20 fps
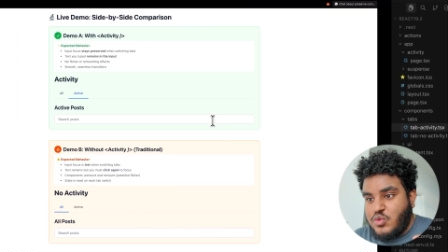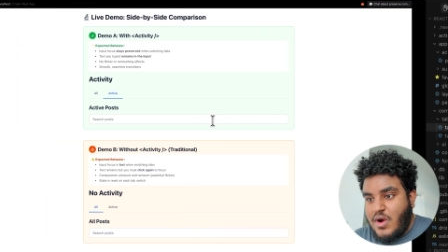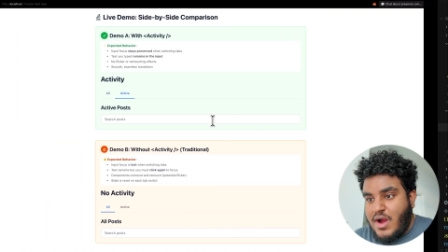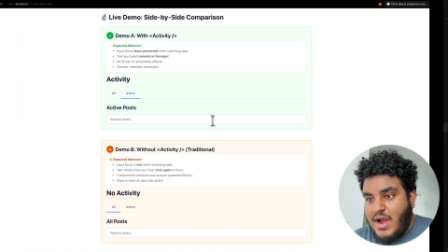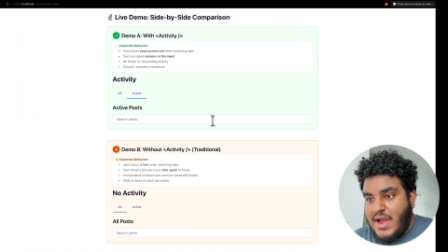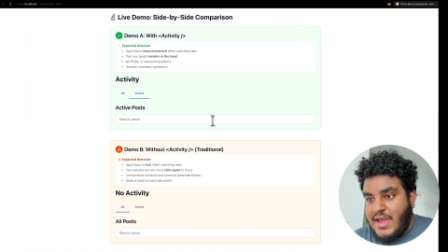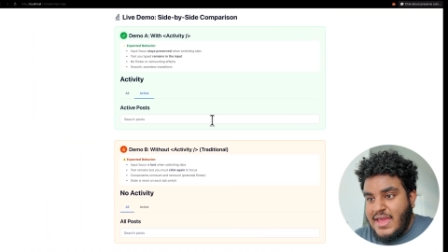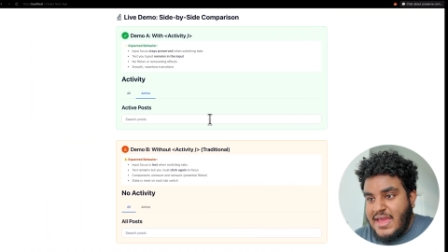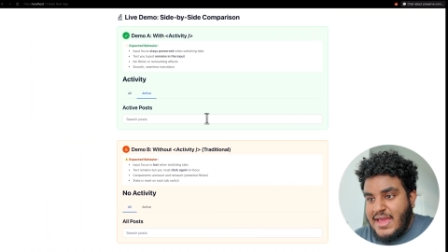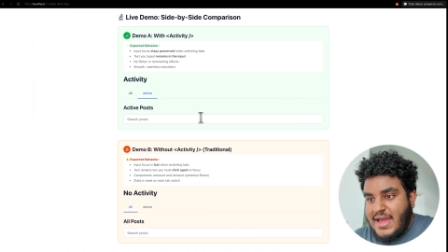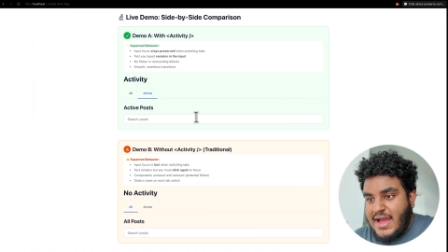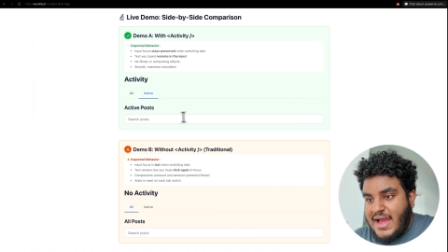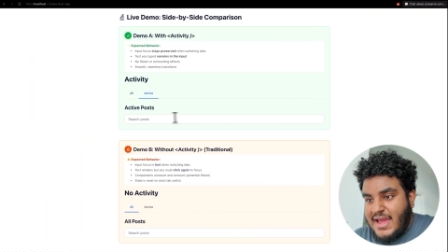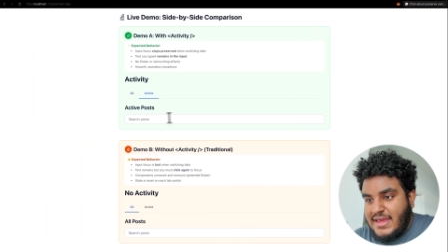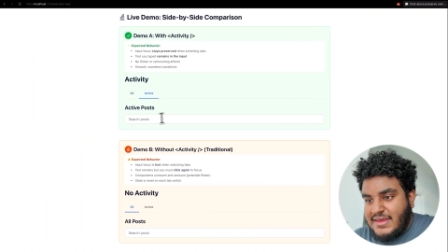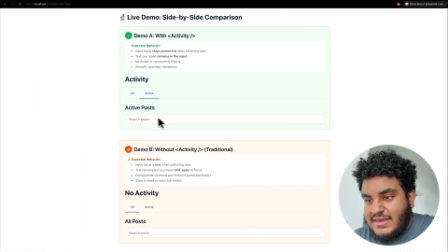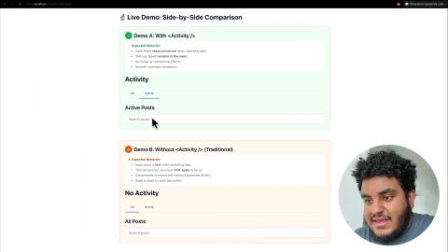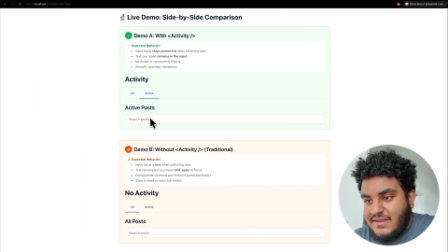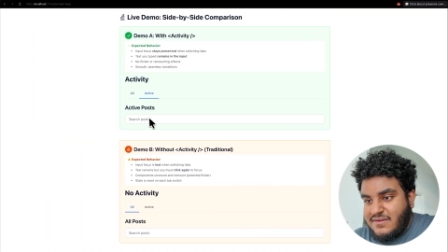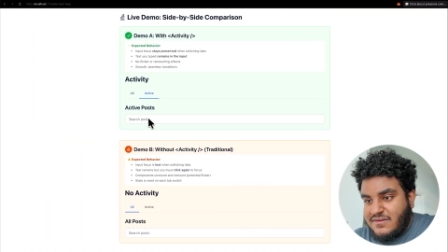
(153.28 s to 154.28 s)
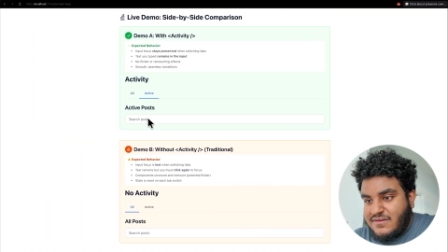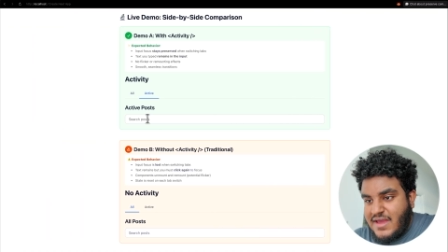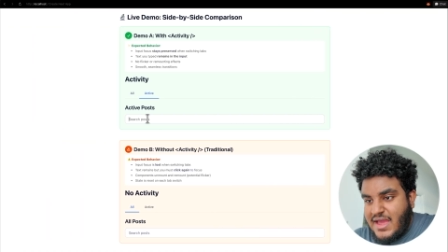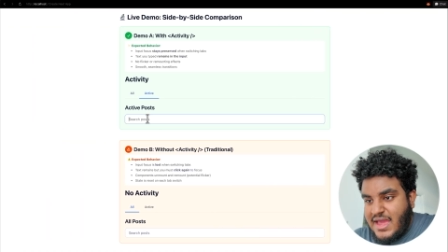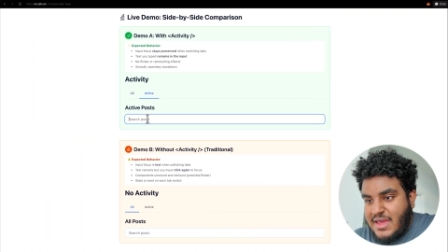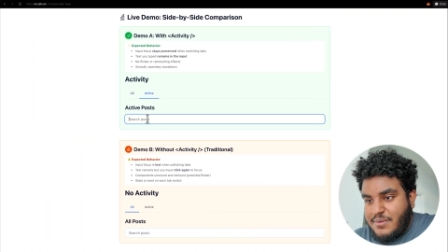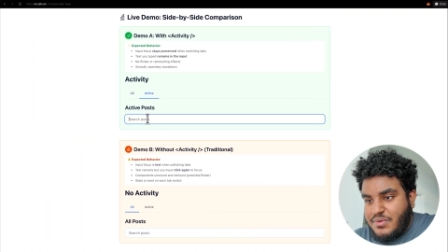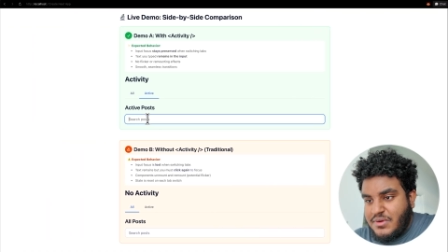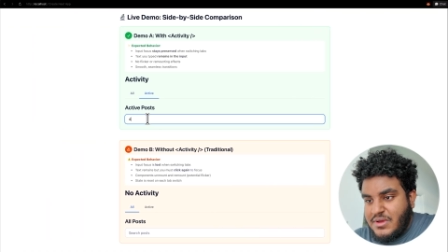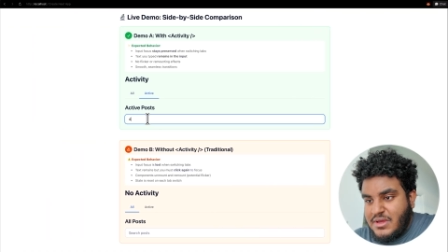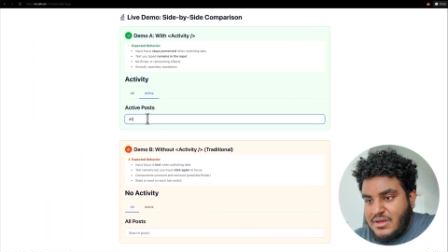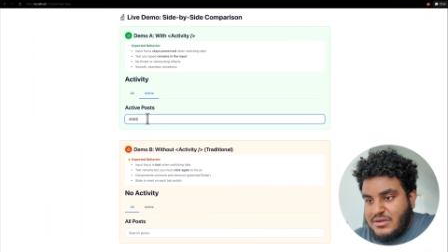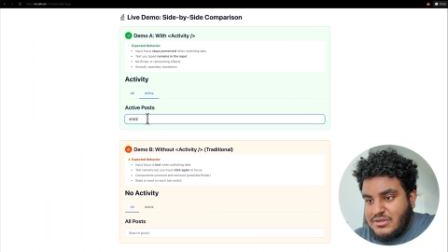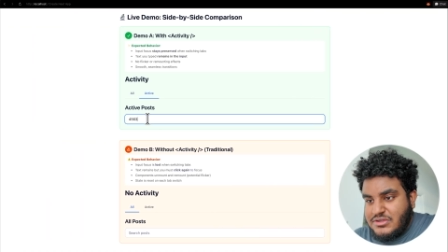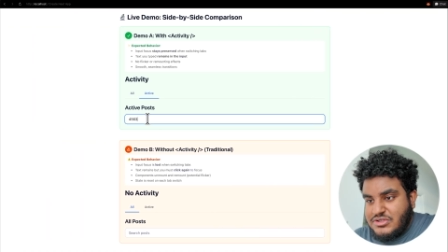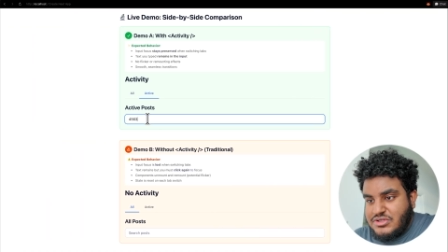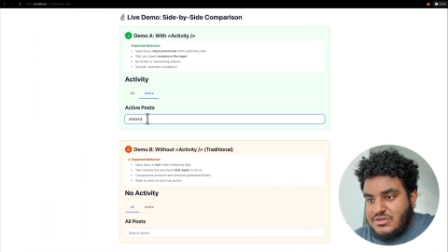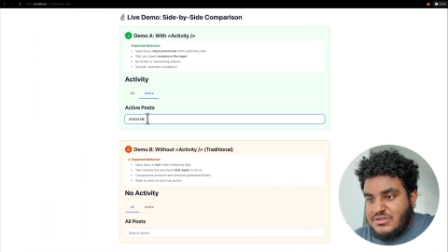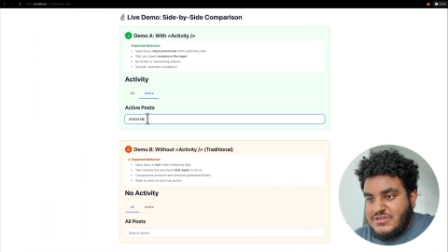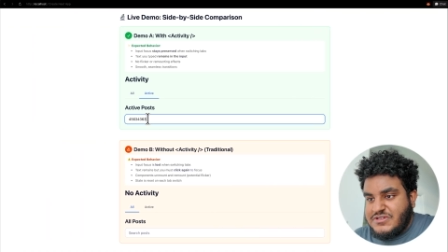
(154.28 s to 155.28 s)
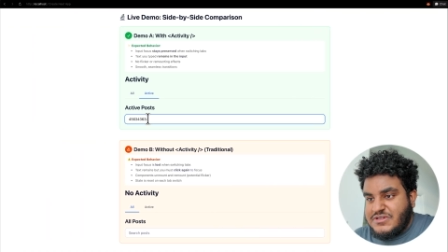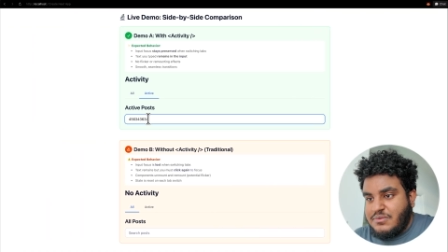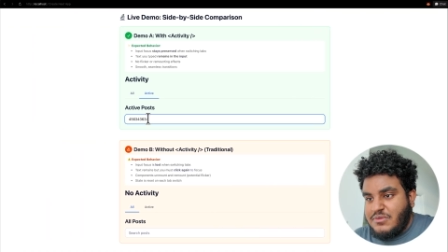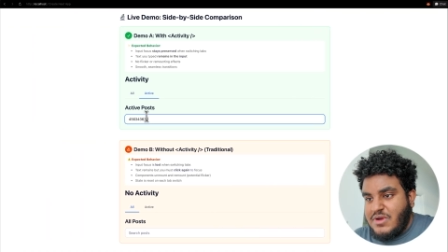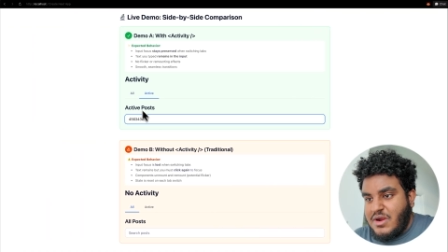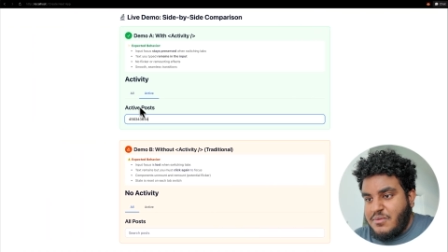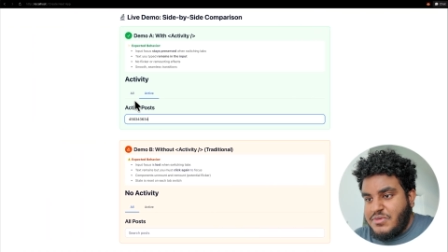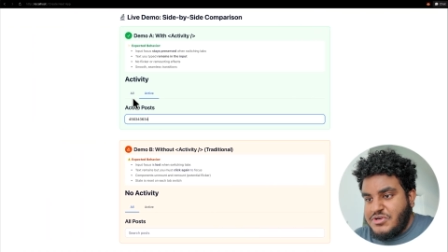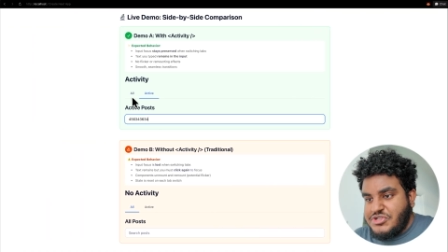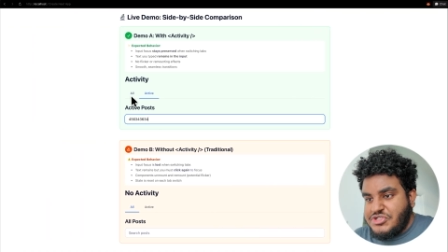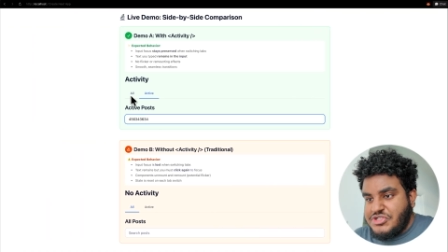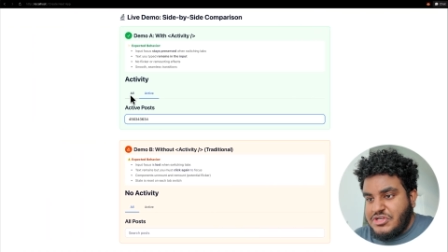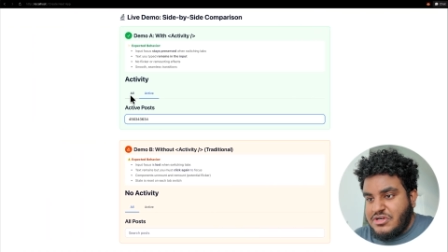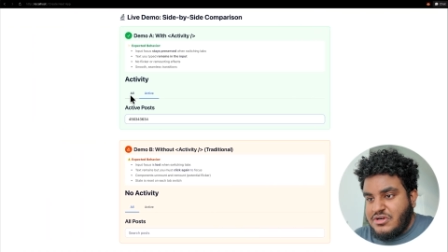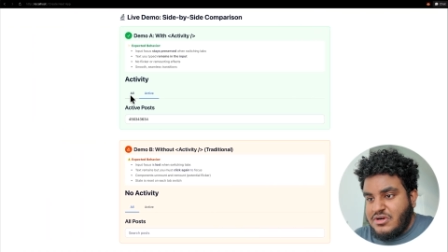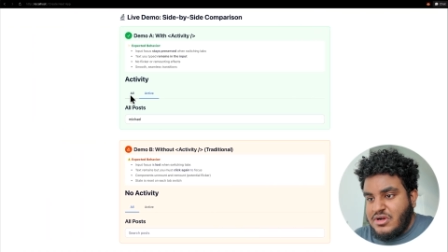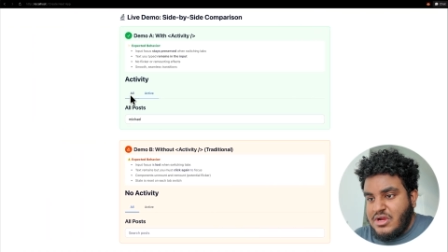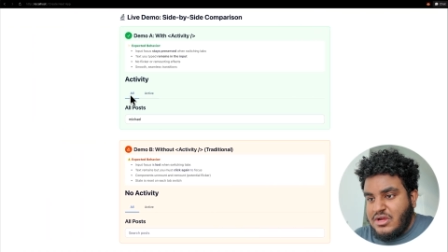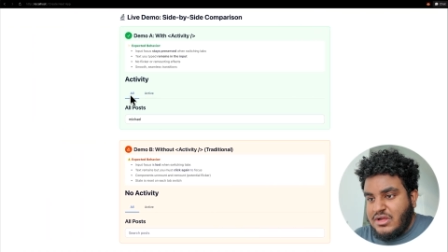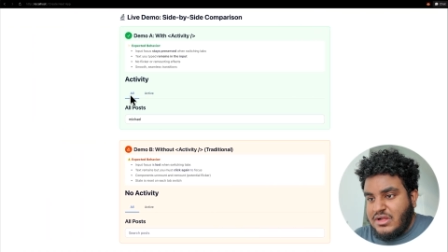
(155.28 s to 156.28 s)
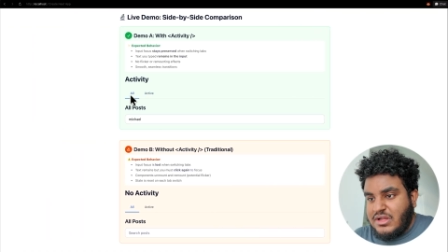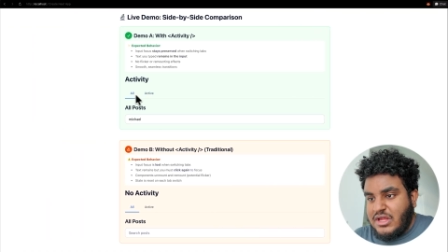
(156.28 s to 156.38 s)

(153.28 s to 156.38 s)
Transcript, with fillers: why I can type some numbers here,